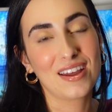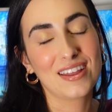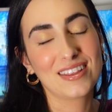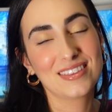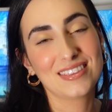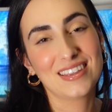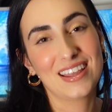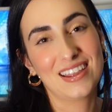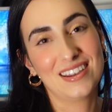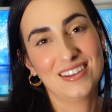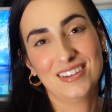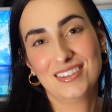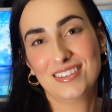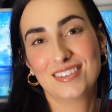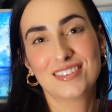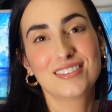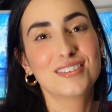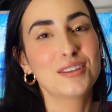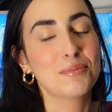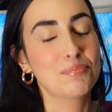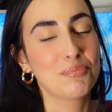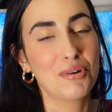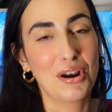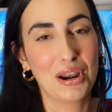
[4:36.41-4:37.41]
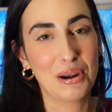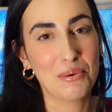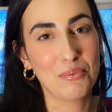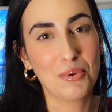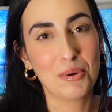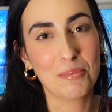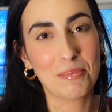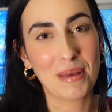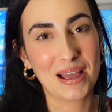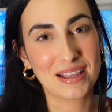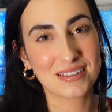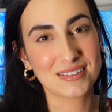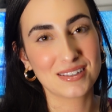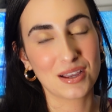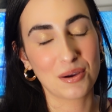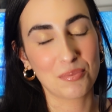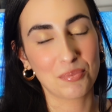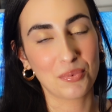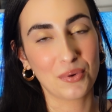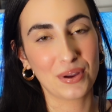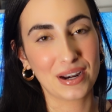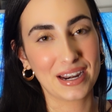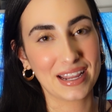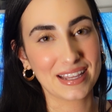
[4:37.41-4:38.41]
and then the print will mess up
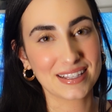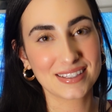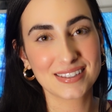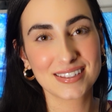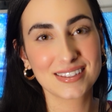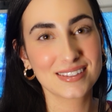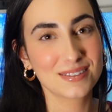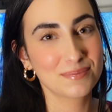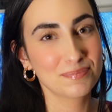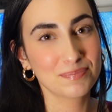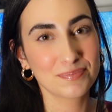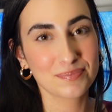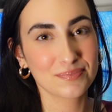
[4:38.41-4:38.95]
when it's